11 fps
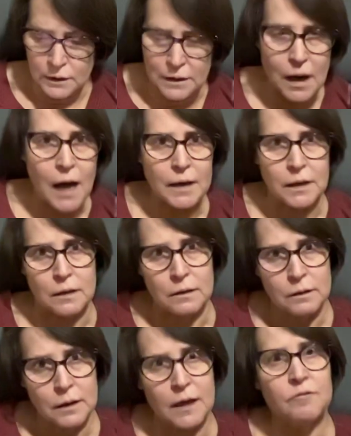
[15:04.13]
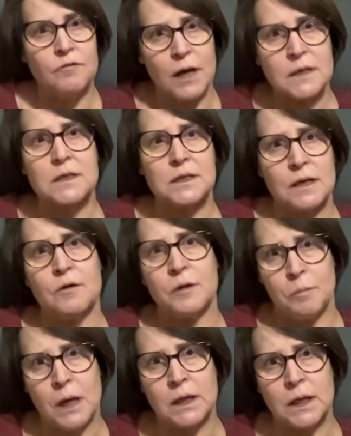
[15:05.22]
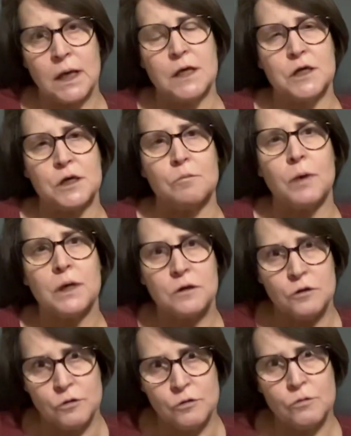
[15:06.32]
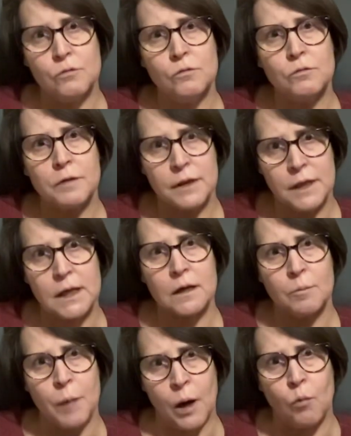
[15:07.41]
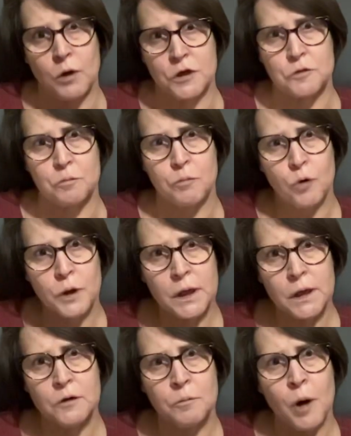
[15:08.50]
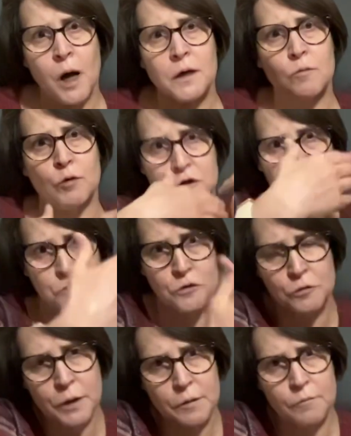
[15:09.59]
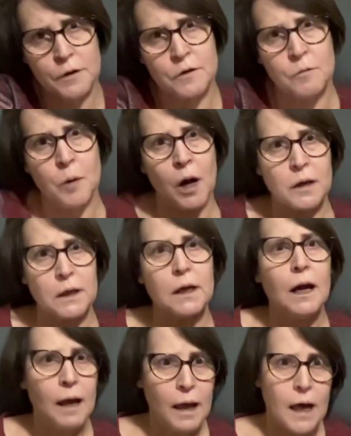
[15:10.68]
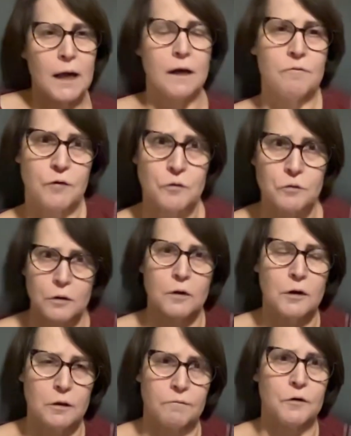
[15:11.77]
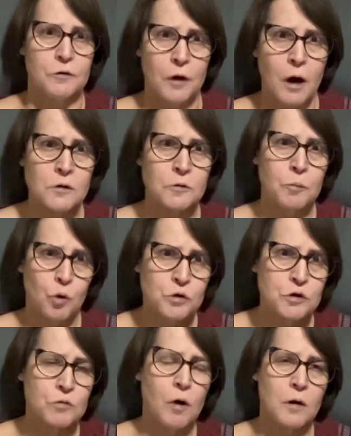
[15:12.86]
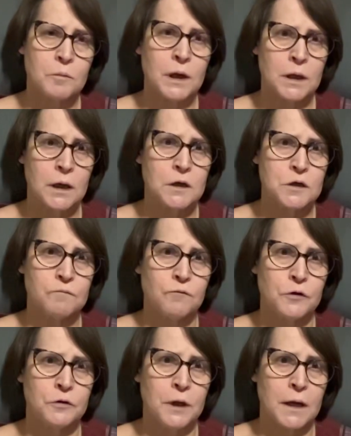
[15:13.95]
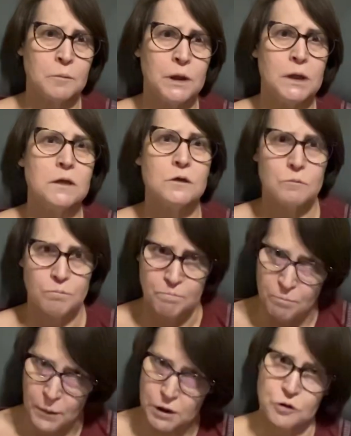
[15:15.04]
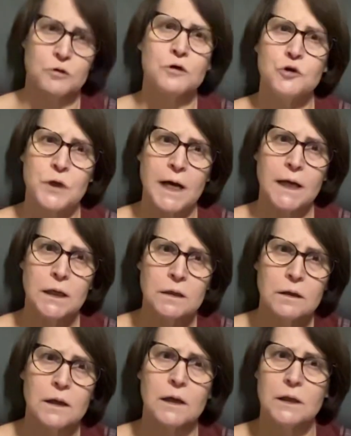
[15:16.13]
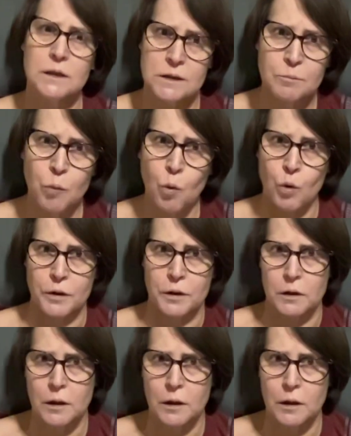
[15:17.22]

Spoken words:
diet, if necessary, medication, but do think about what you're putting in your body, what you're doing with your body. If your doctor puts you on medication for your diabetes, make sure you take it. It is important.